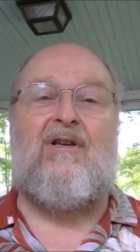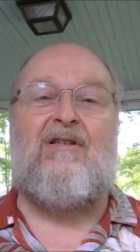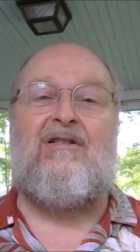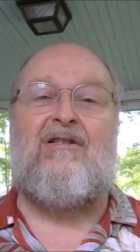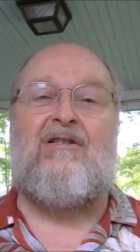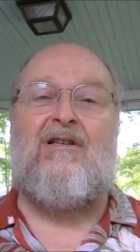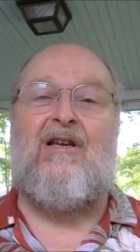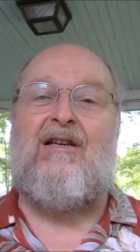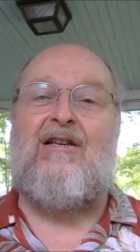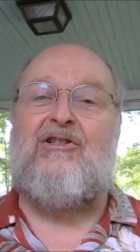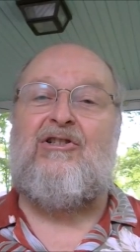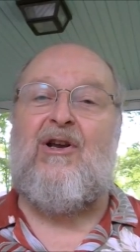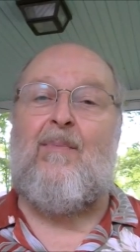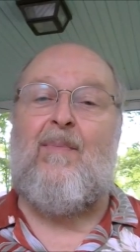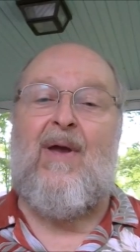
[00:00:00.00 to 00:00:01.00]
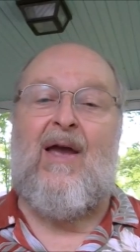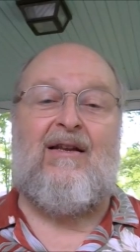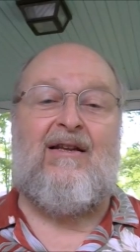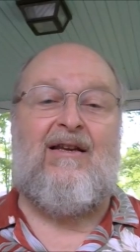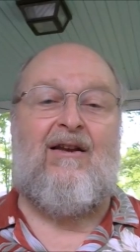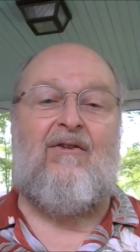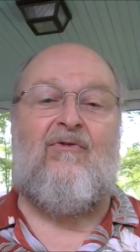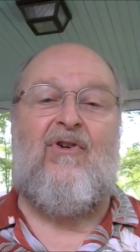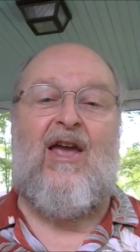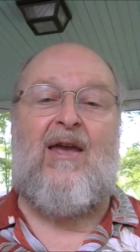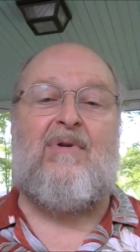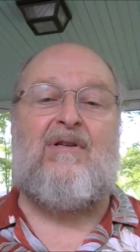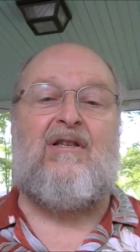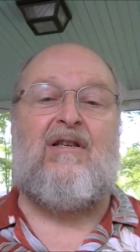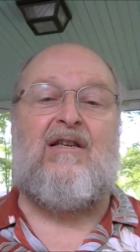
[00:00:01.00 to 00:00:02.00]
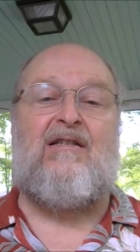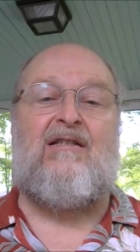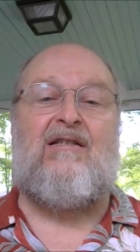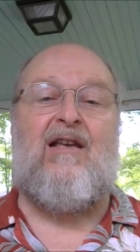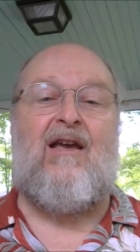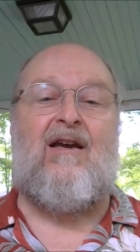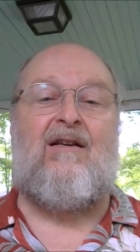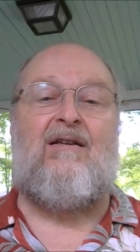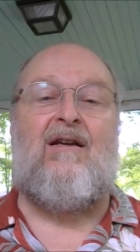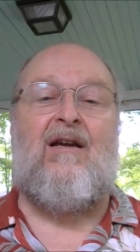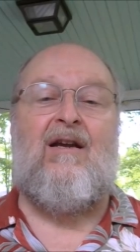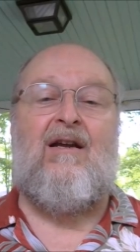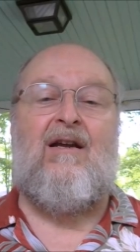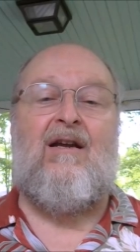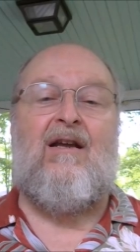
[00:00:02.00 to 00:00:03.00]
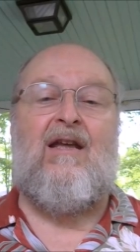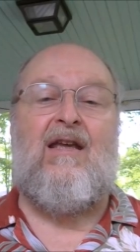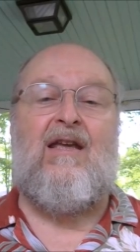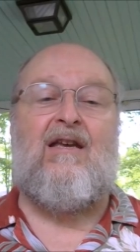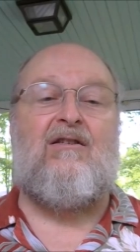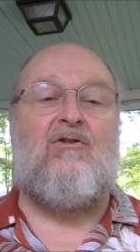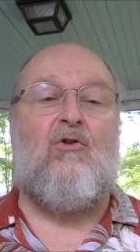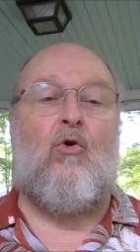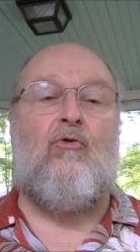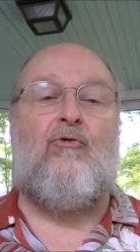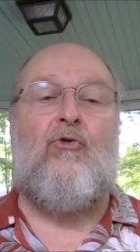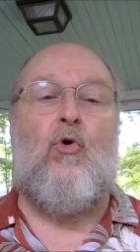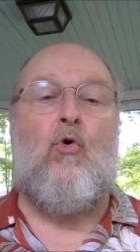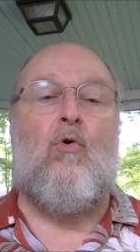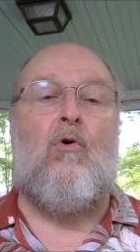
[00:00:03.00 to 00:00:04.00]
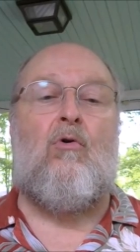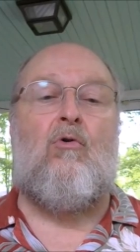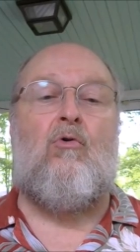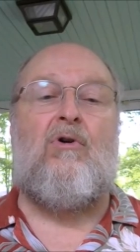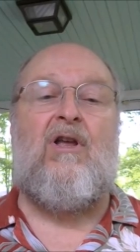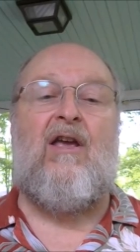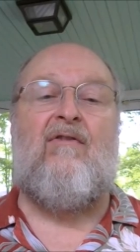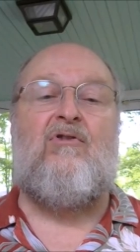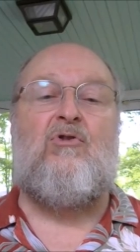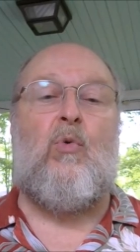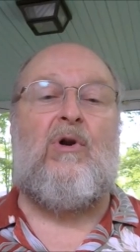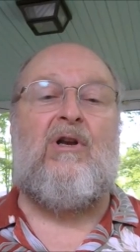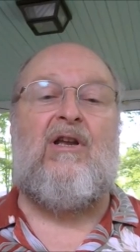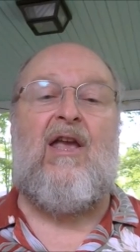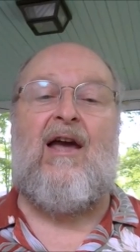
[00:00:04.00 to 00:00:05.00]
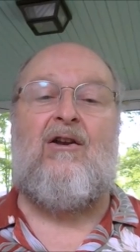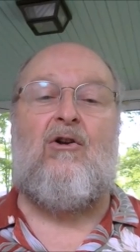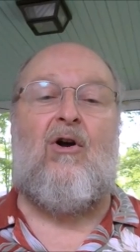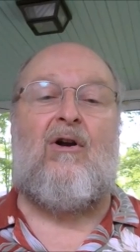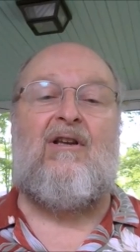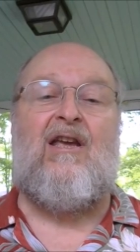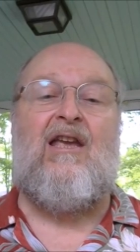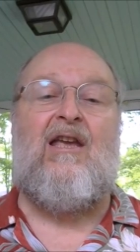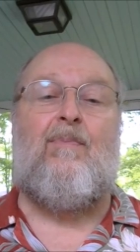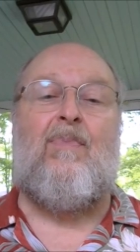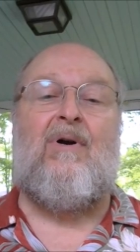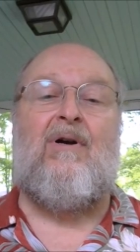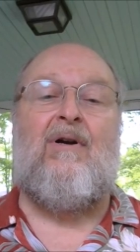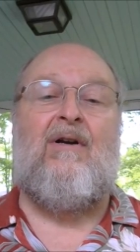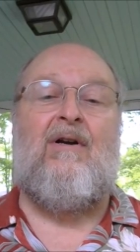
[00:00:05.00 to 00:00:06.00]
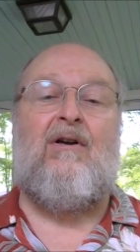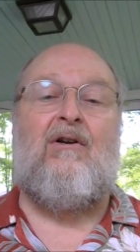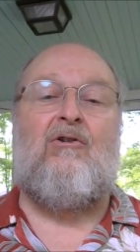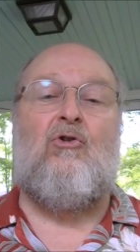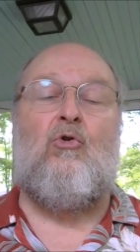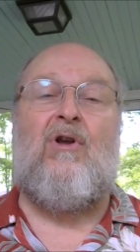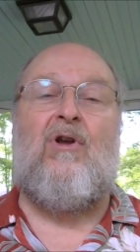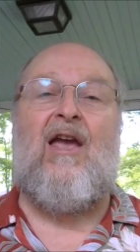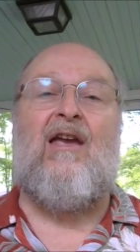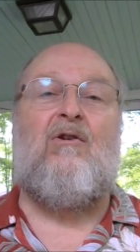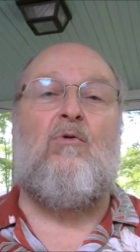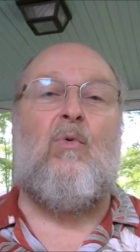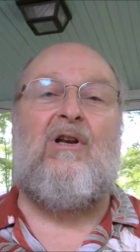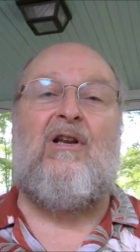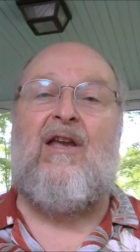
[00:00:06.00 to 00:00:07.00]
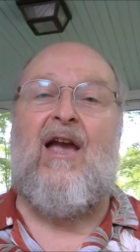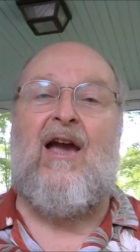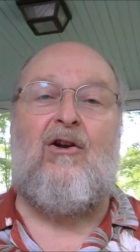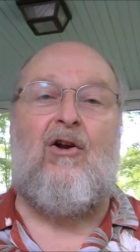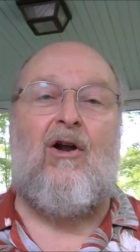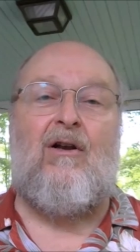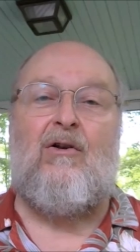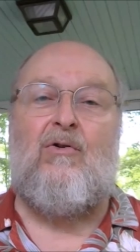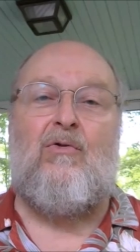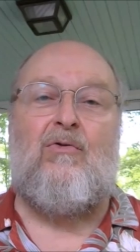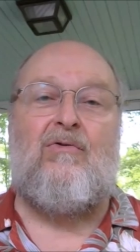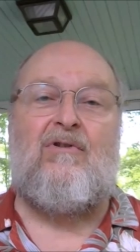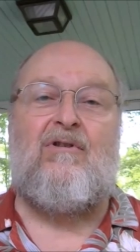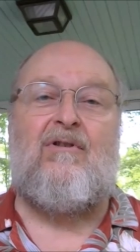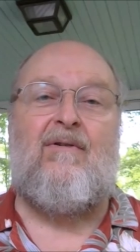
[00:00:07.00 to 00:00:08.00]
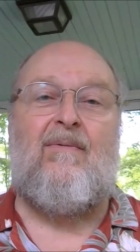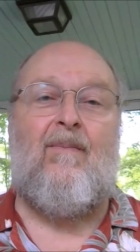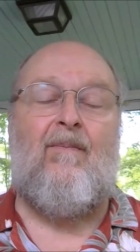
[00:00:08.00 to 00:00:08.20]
As Jim Elliot famously said, "He is no fool who gives what he cannot keep to gain what he cannot lose."